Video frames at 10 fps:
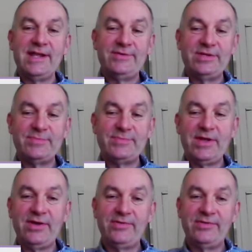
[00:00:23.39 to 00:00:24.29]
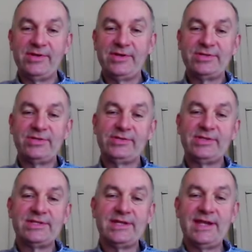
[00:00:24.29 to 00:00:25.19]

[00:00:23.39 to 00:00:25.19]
which is my own consultancy.